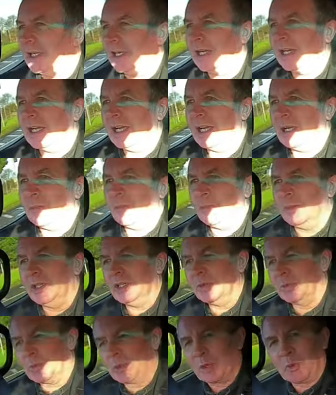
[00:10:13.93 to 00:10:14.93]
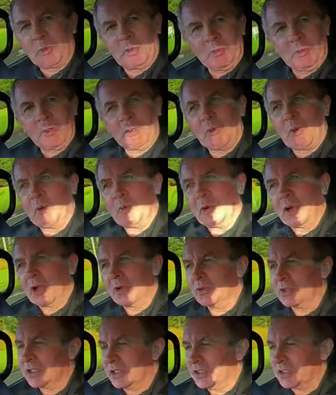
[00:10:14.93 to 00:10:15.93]
You probably won't
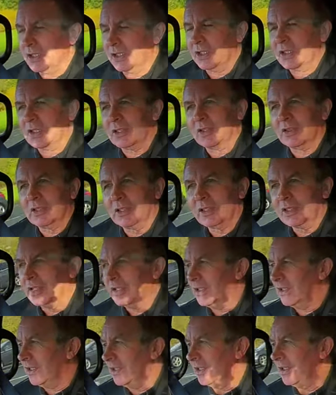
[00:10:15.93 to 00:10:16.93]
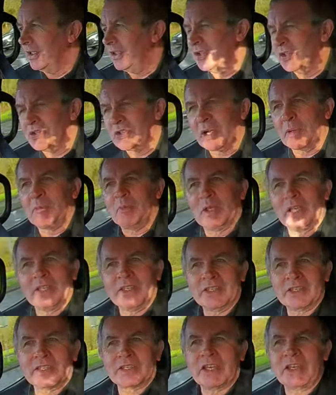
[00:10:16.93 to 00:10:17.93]
notice a little tremble
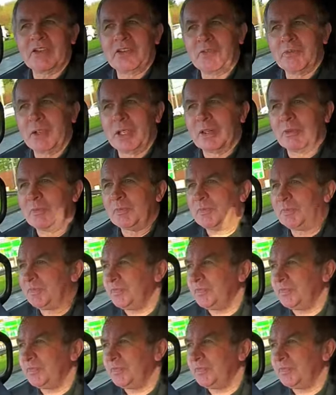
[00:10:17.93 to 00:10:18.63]
in the steering wheel.